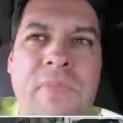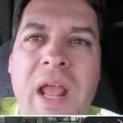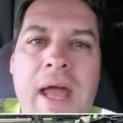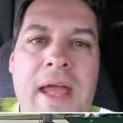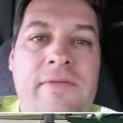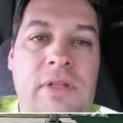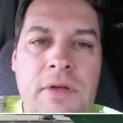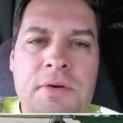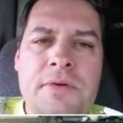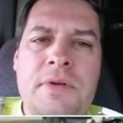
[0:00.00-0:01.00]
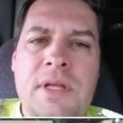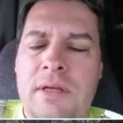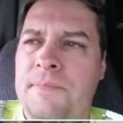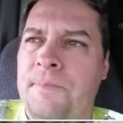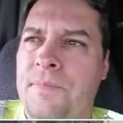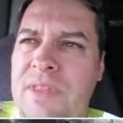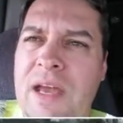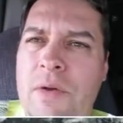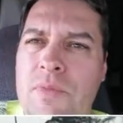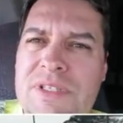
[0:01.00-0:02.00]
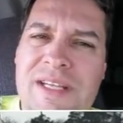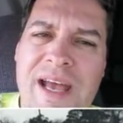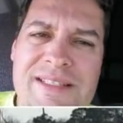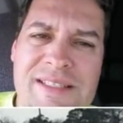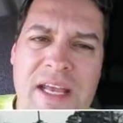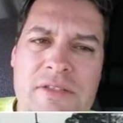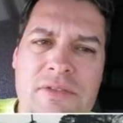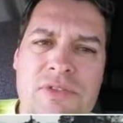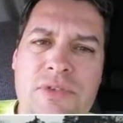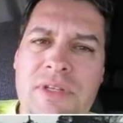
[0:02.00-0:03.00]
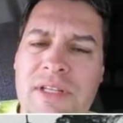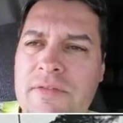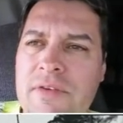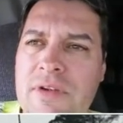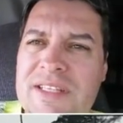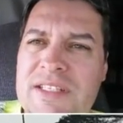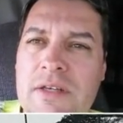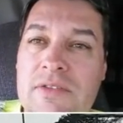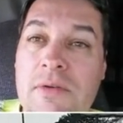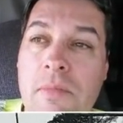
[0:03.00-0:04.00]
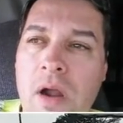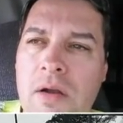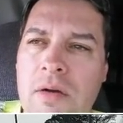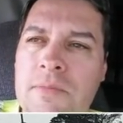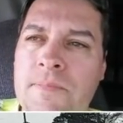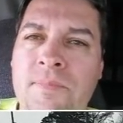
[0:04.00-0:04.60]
I have a load that was not scheduled to deliver until tomorrow